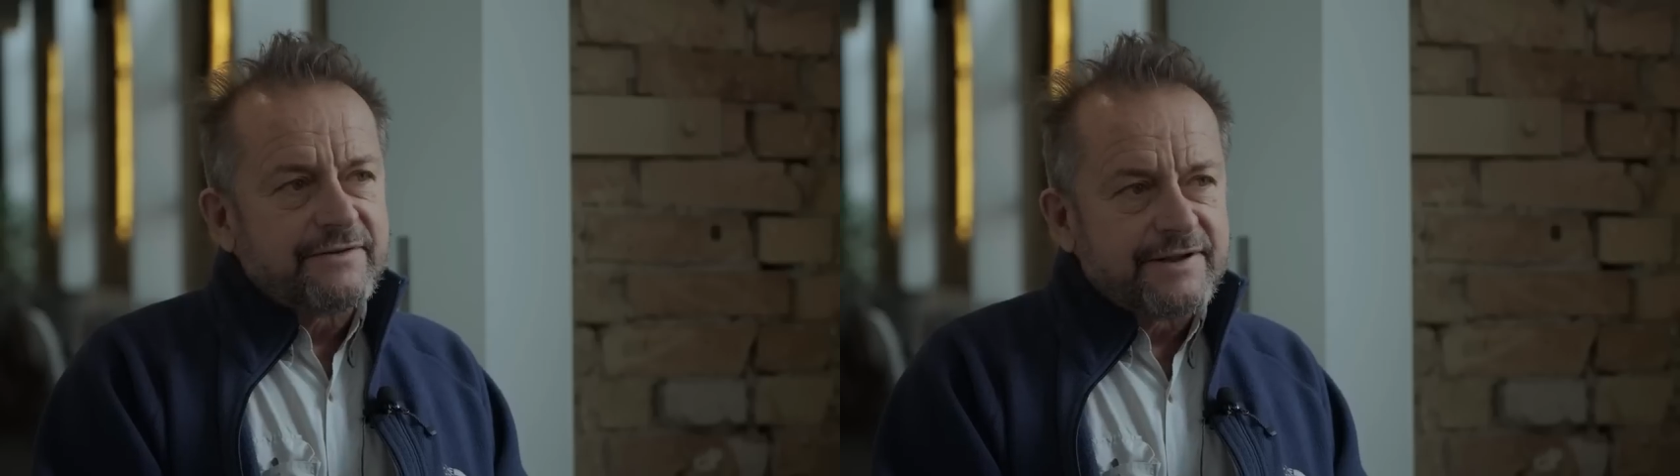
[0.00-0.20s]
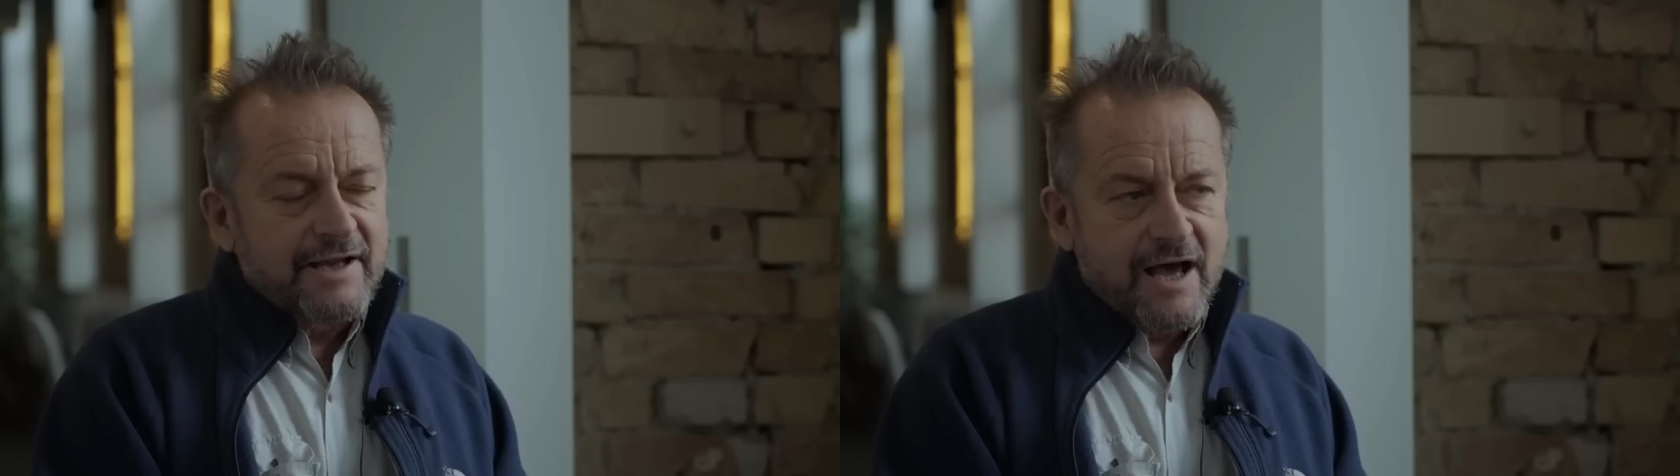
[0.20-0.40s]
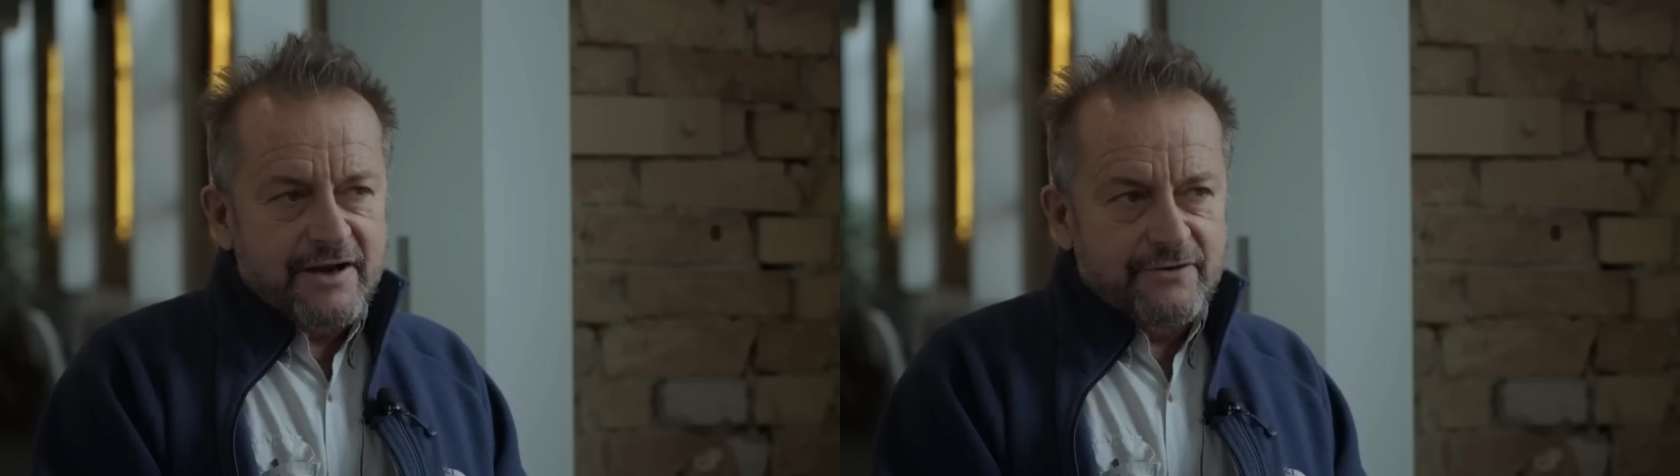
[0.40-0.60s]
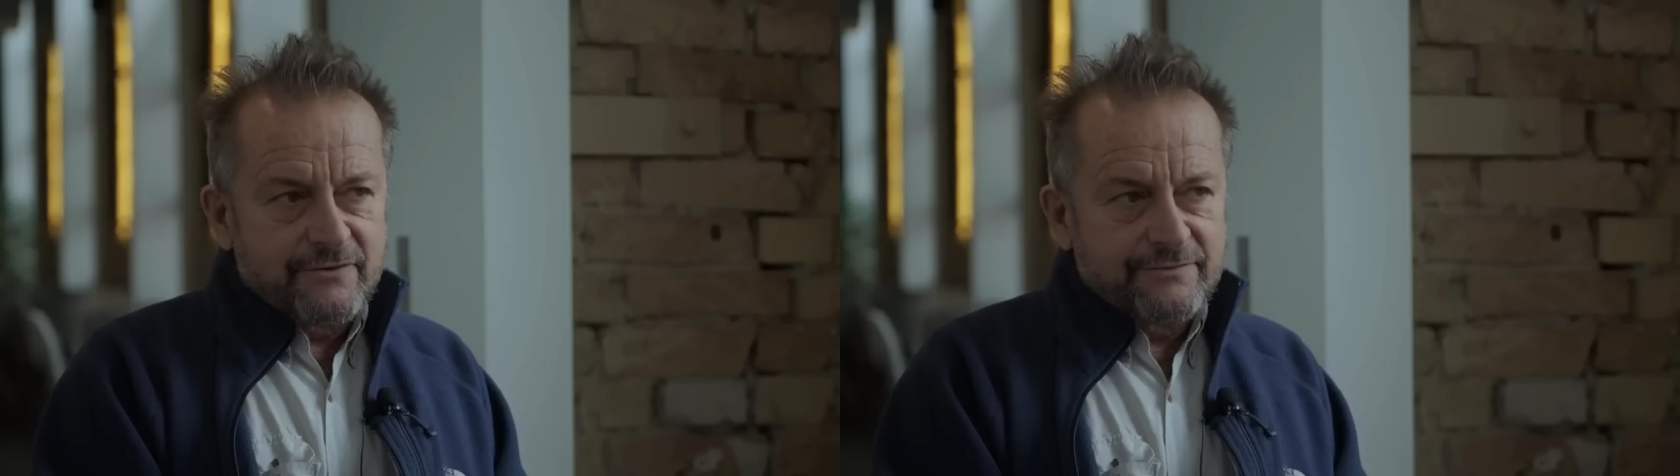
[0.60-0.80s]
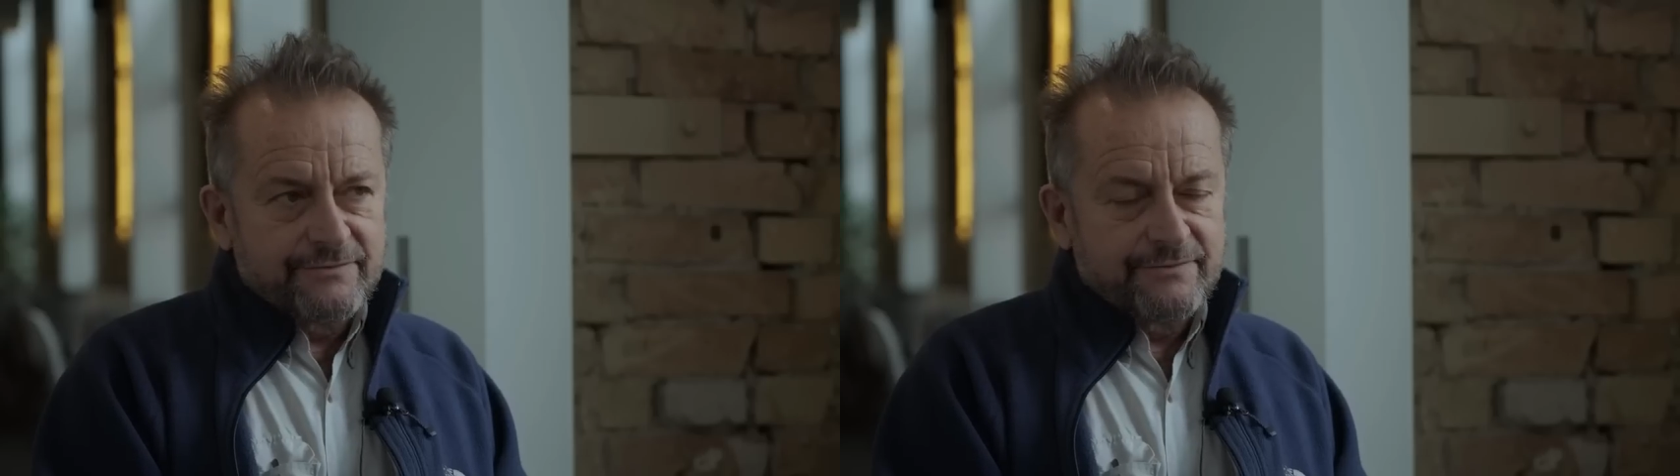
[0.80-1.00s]

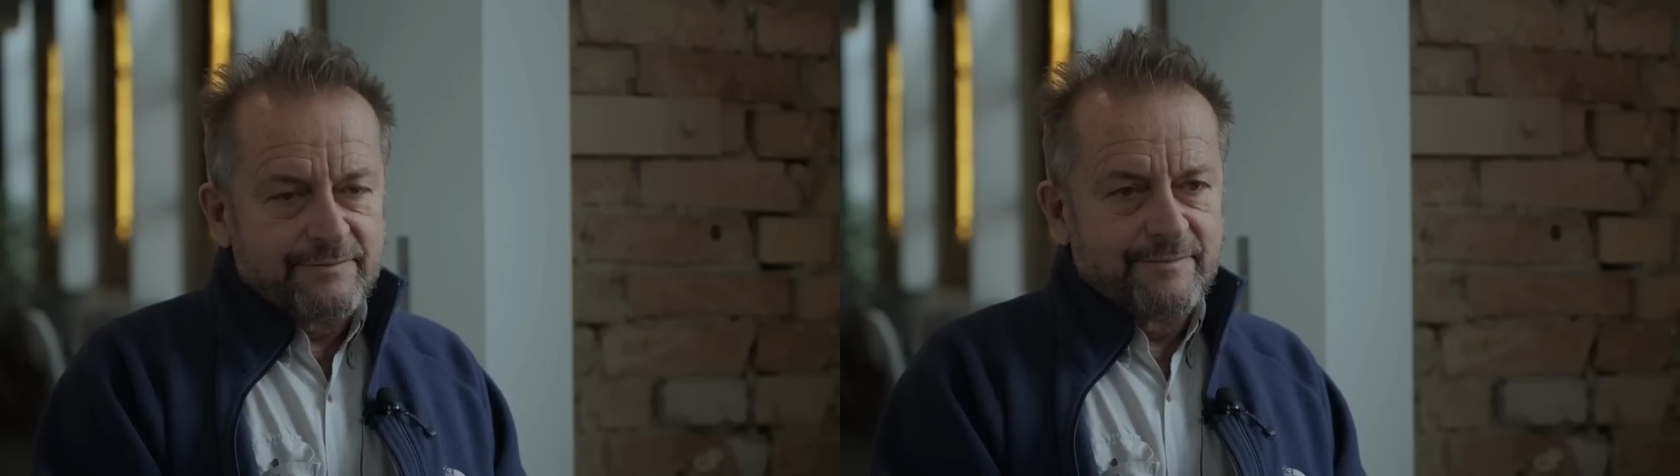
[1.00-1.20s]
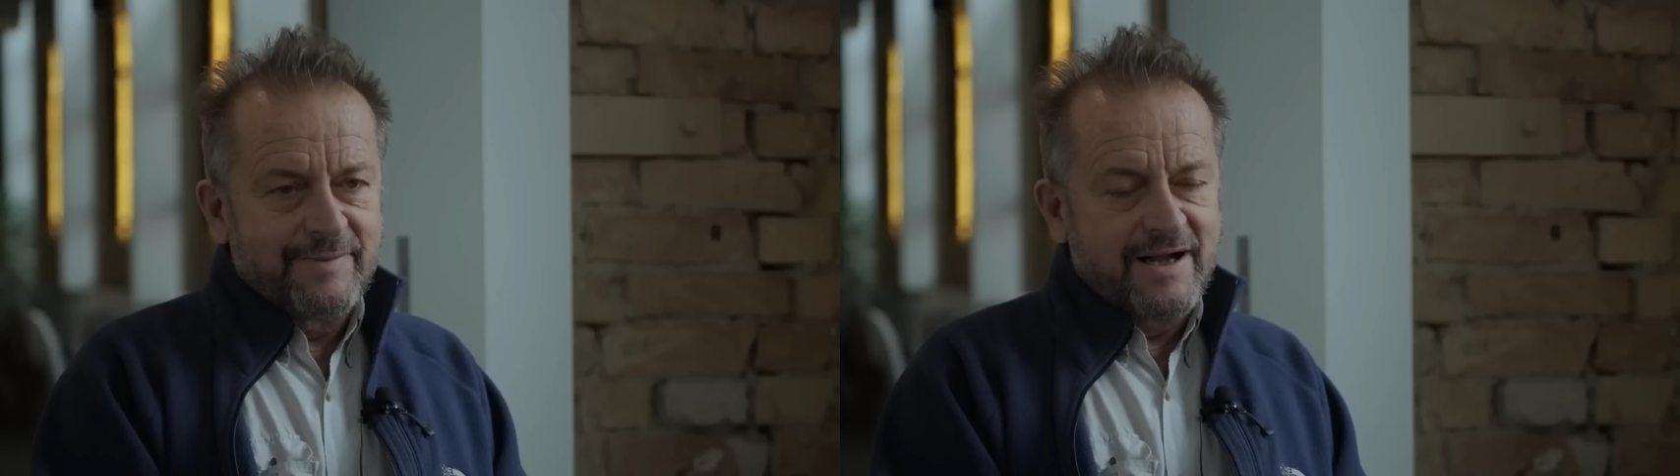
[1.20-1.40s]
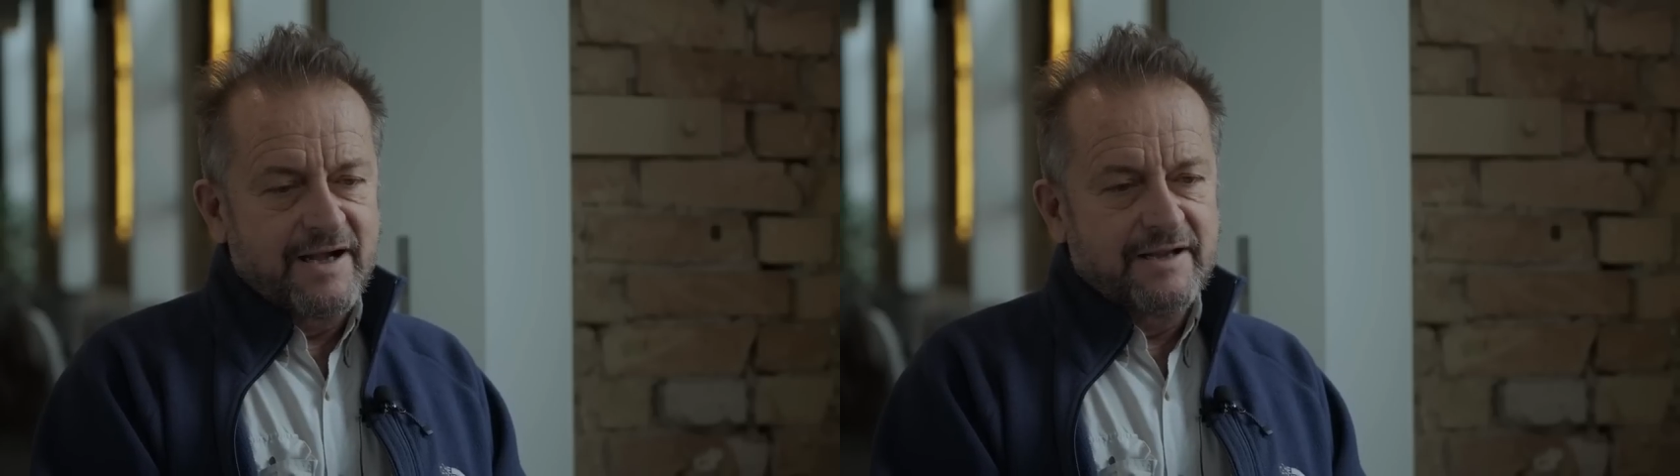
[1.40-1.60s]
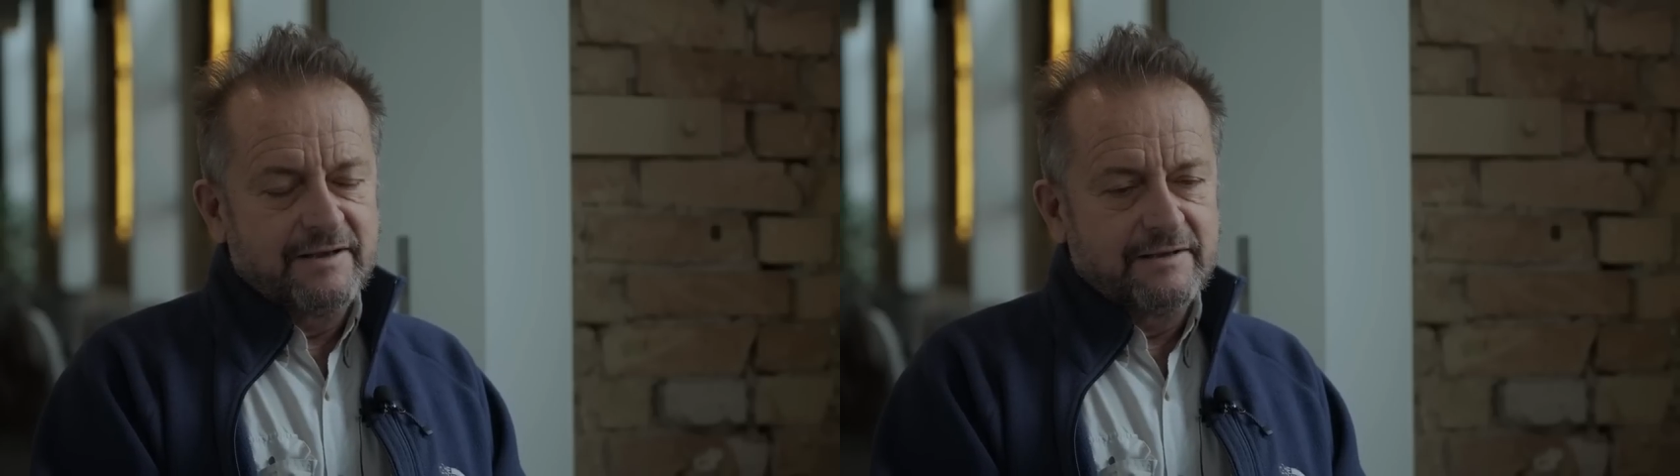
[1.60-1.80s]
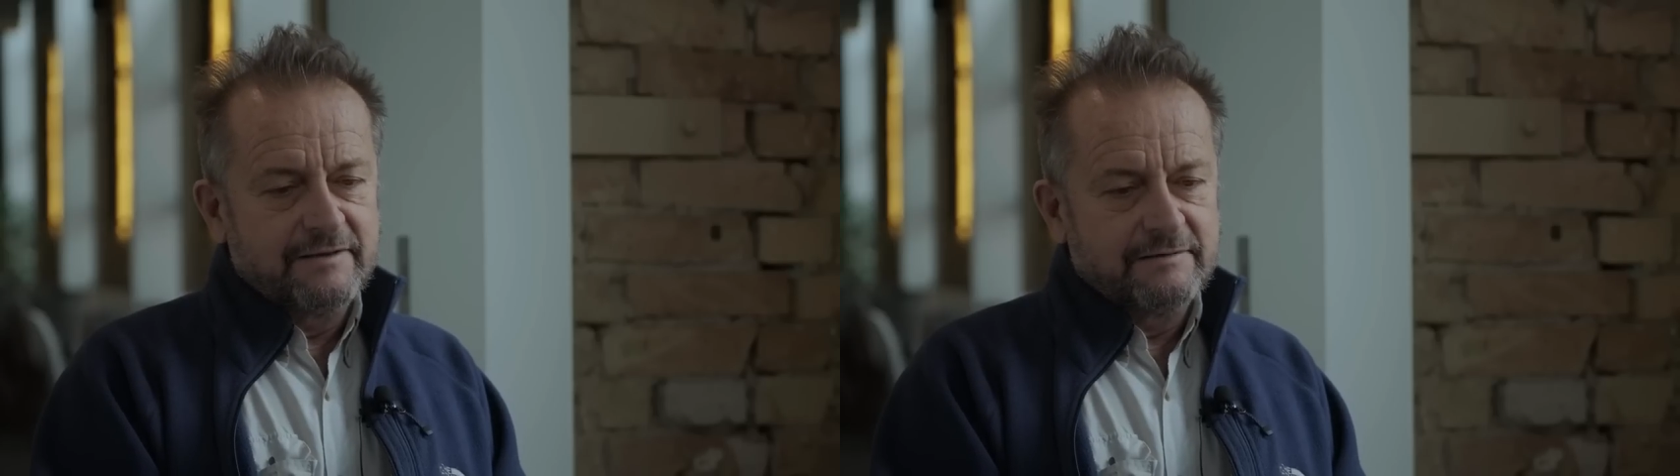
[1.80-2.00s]
scenario
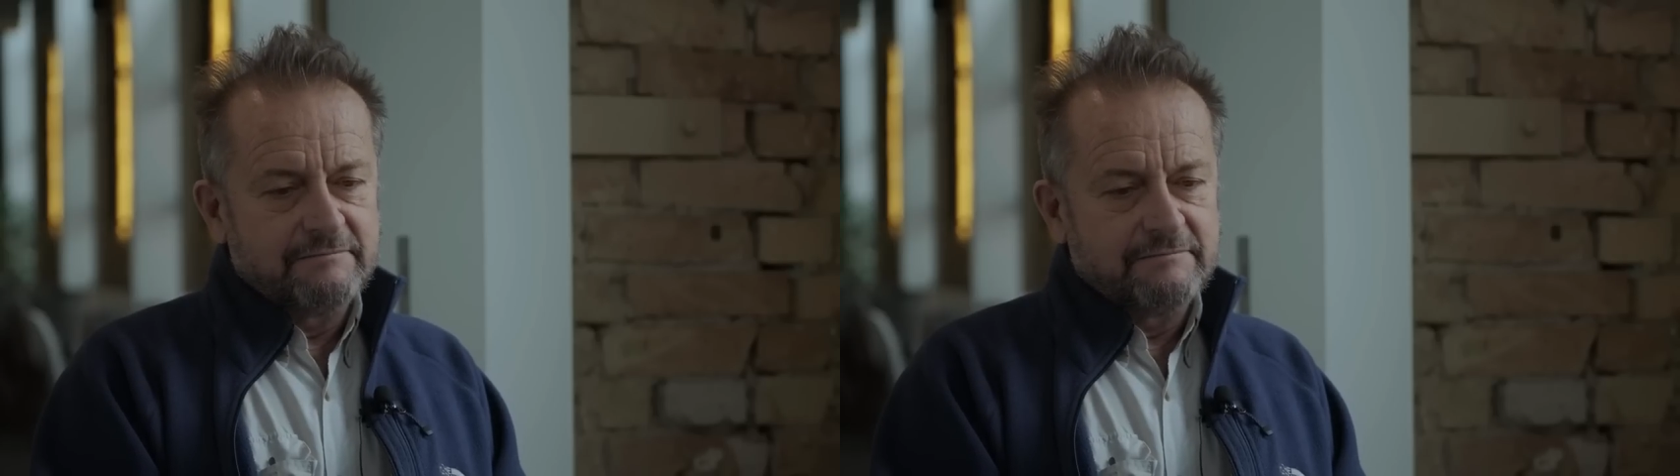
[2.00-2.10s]
by